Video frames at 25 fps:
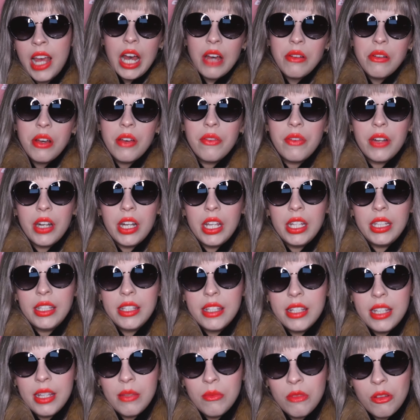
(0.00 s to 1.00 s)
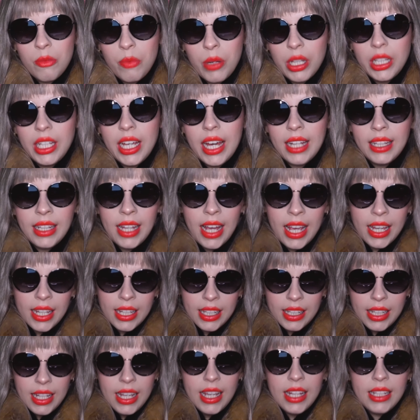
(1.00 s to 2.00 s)
However, it seems pretty
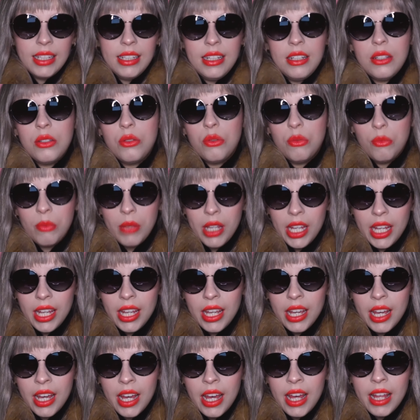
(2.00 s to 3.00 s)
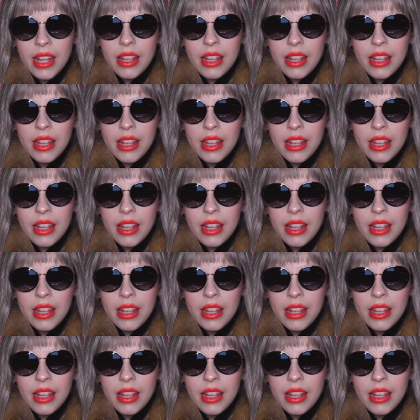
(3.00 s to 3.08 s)
unlikely, at least to me,